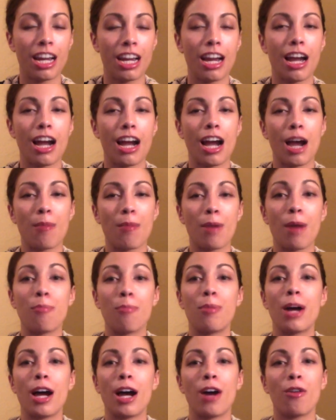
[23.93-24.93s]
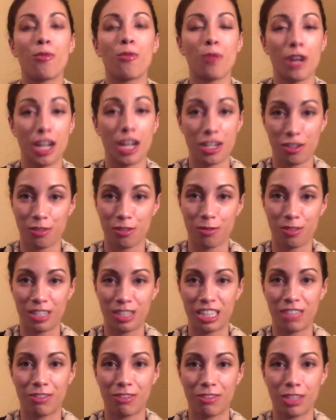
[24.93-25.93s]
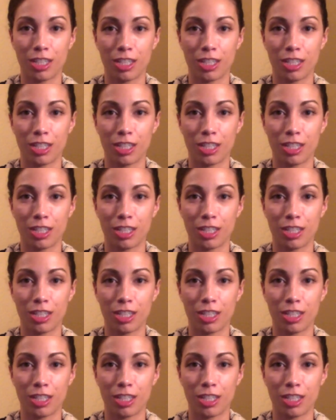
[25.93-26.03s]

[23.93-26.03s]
about what I do for a living.